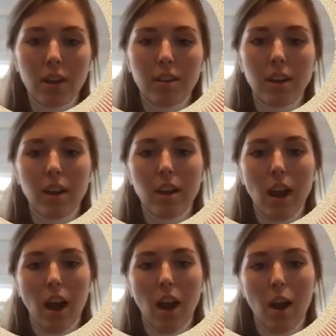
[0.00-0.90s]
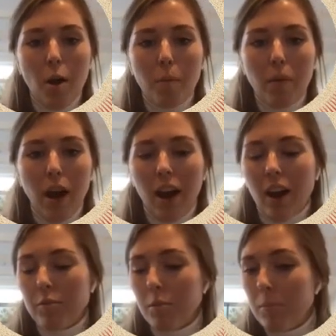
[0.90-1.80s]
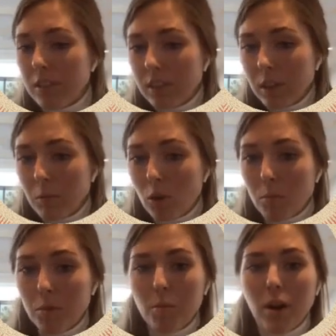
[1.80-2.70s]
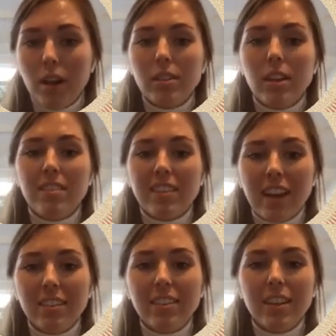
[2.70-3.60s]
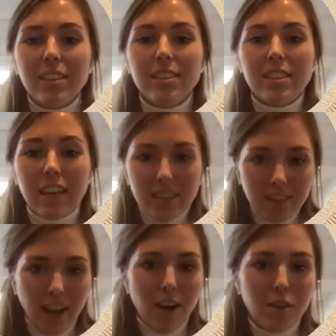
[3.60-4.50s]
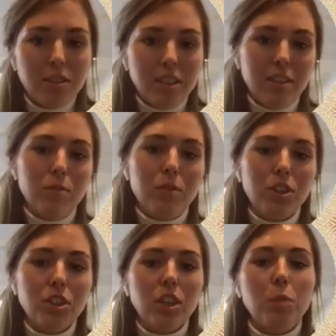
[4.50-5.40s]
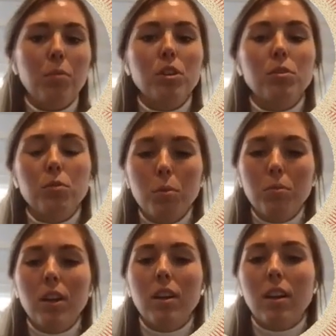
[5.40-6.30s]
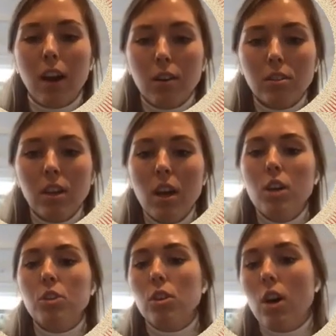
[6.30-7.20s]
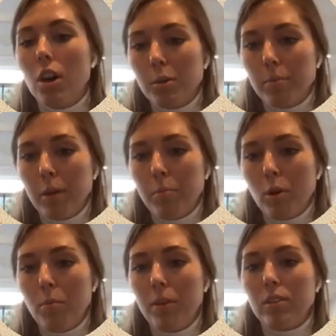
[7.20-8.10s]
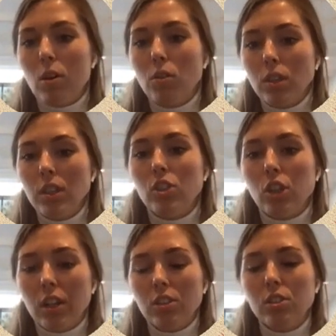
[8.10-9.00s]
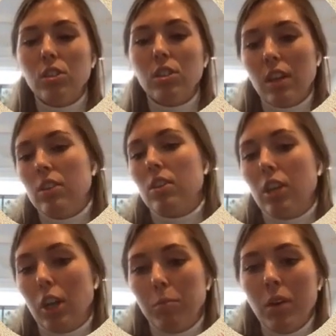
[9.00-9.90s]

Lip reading: They have a business email compromise, and then they send out phishing emails from that account to other people, but only change the sender name.